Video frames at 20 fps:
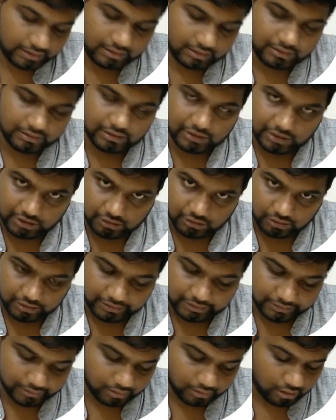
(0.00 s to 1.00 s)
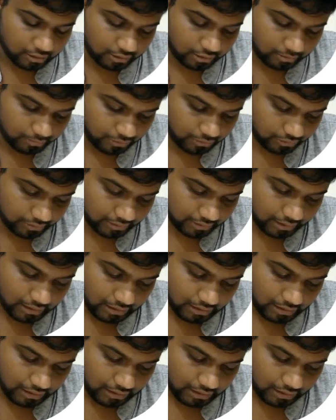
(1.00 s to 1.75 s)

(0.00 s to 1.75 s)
and steroids contributes.